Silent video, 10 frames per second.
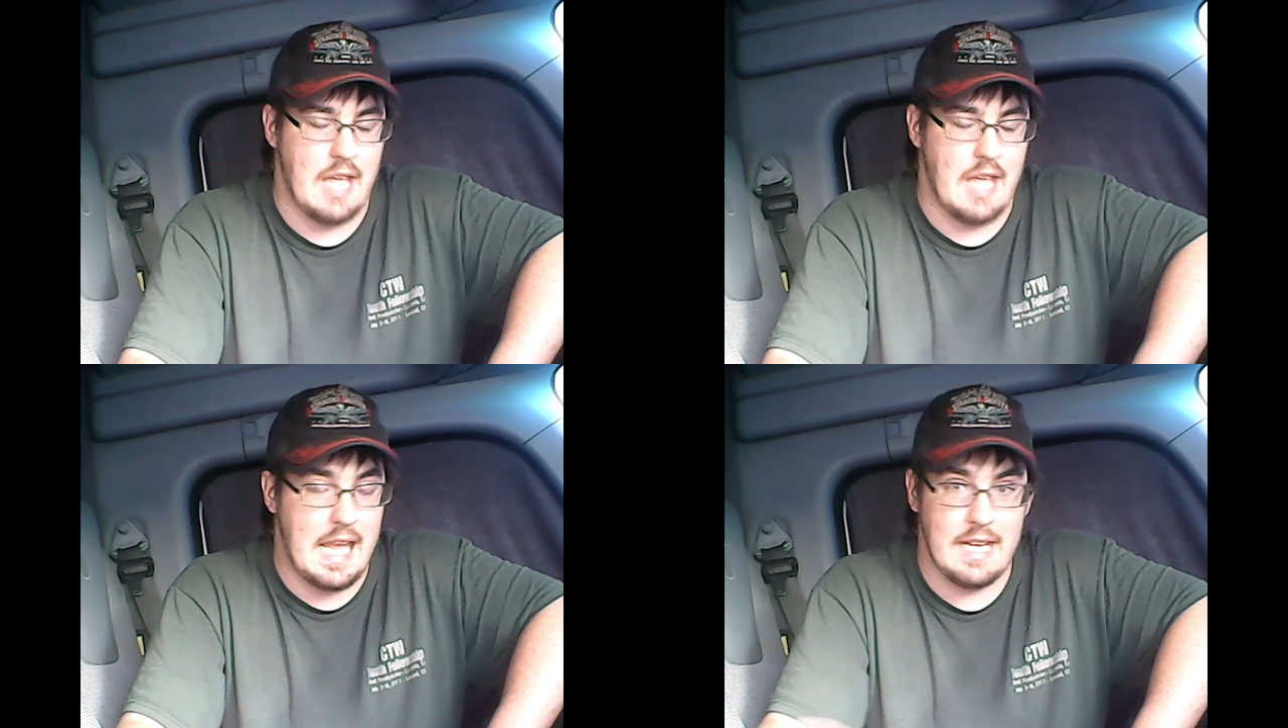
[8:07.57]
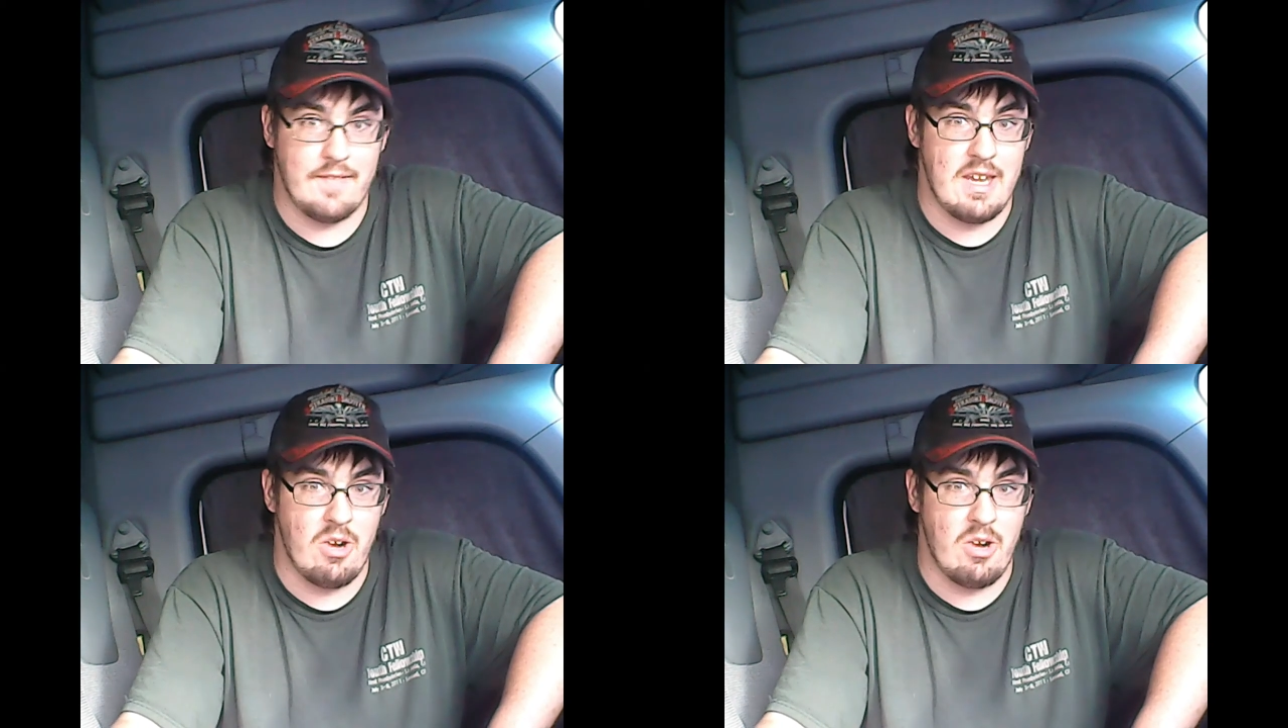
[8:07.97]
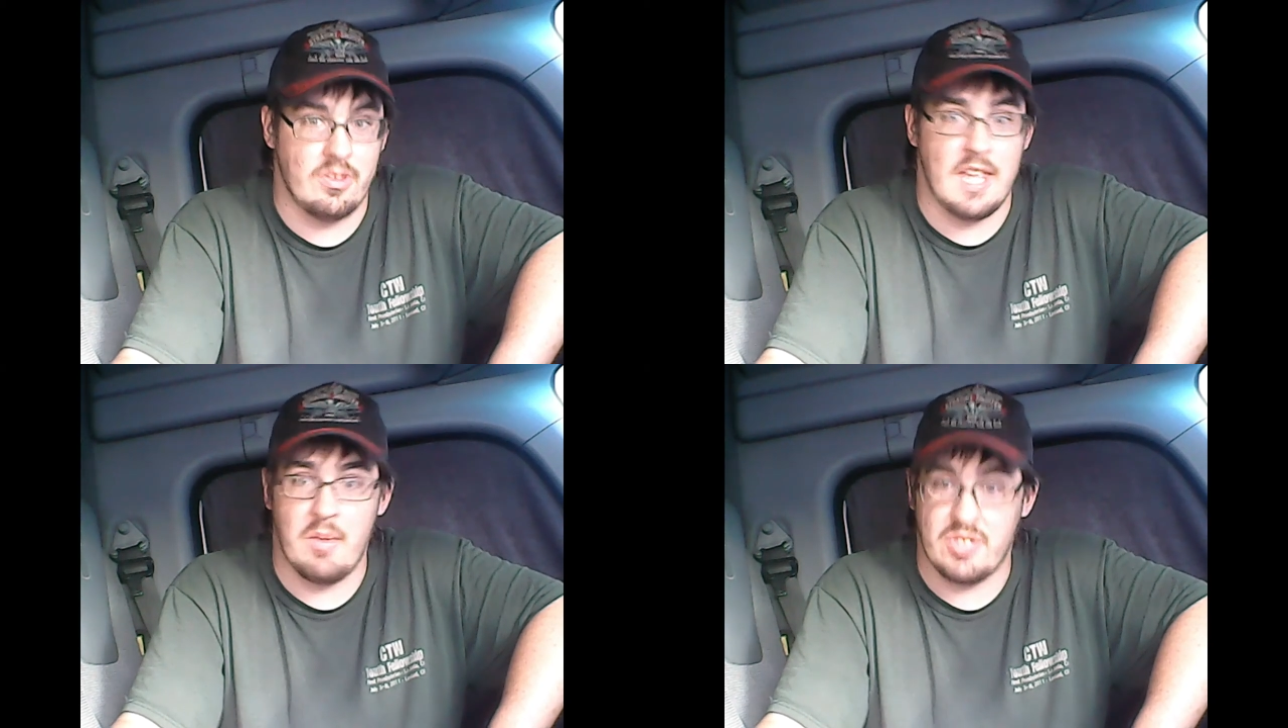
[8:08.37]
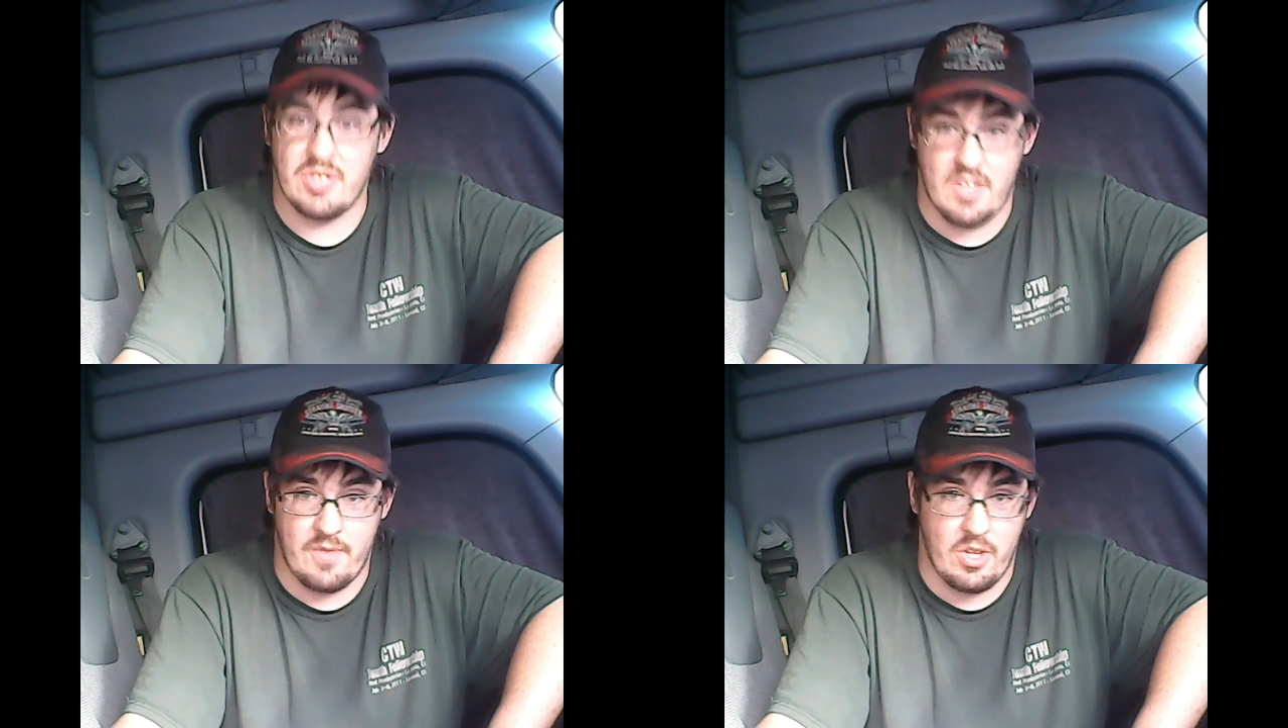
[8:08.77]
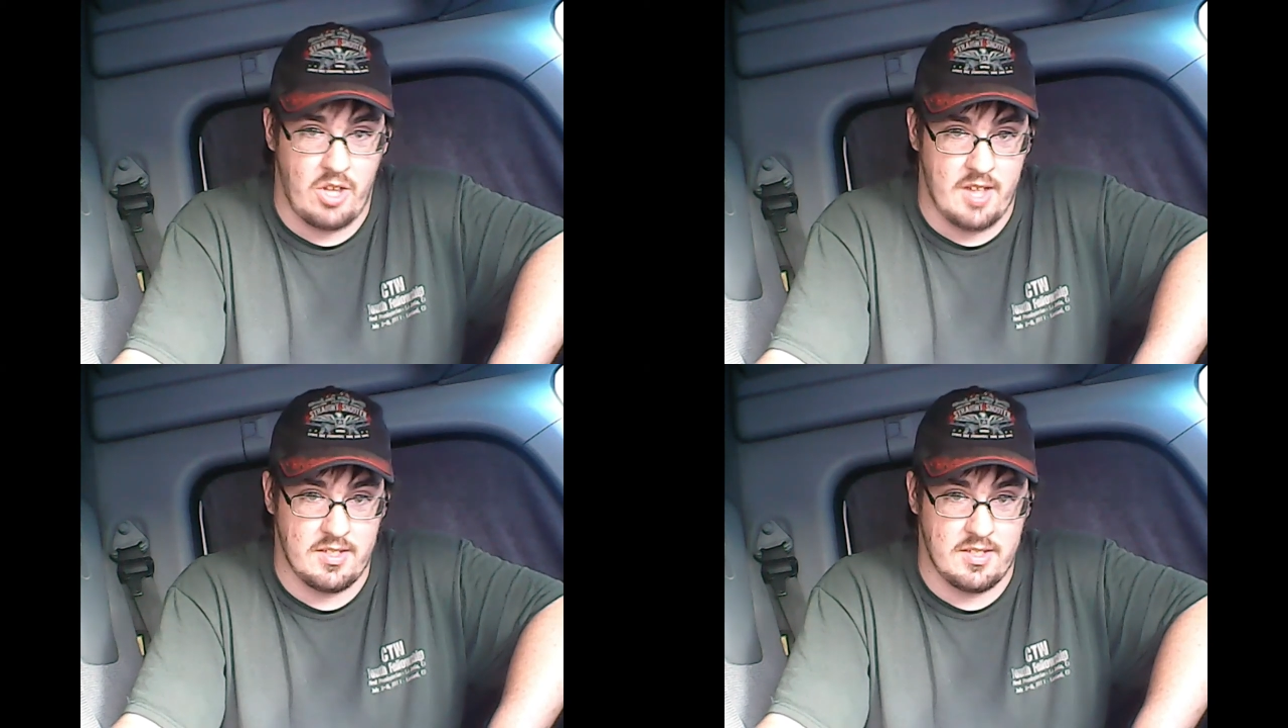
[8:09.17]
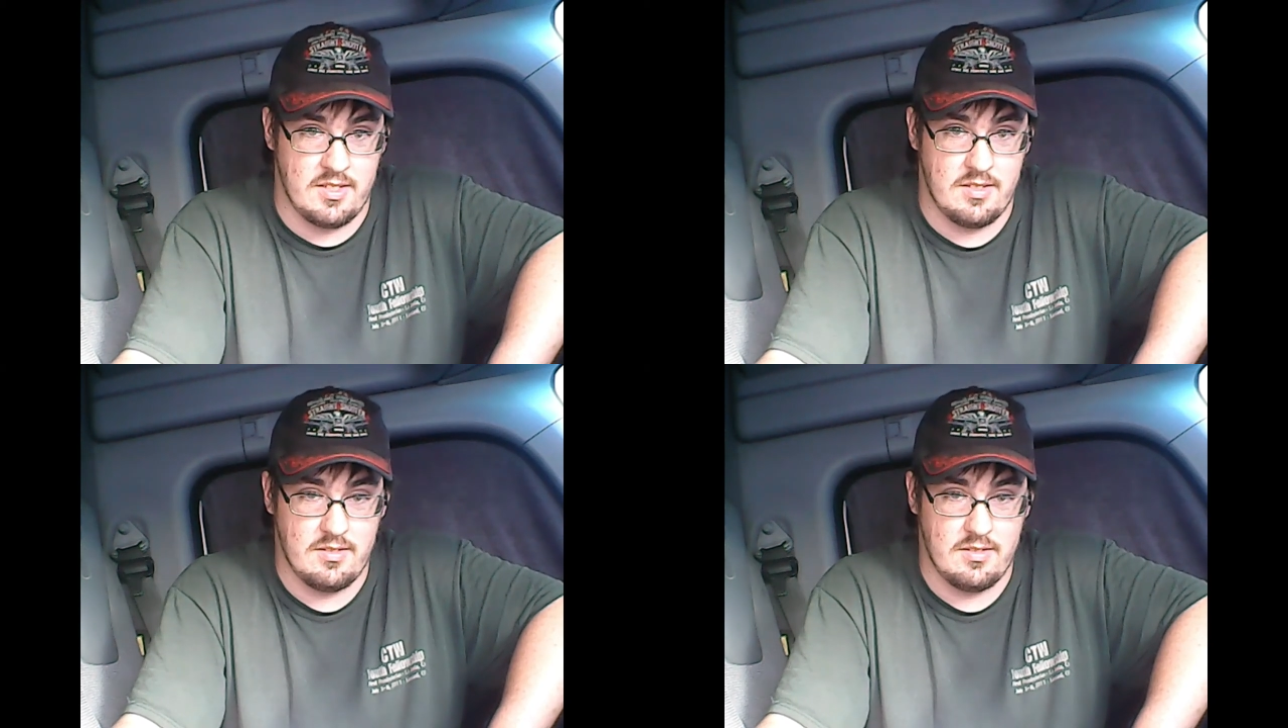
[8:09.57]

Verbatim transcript: And if they don't, they will suffer the losses.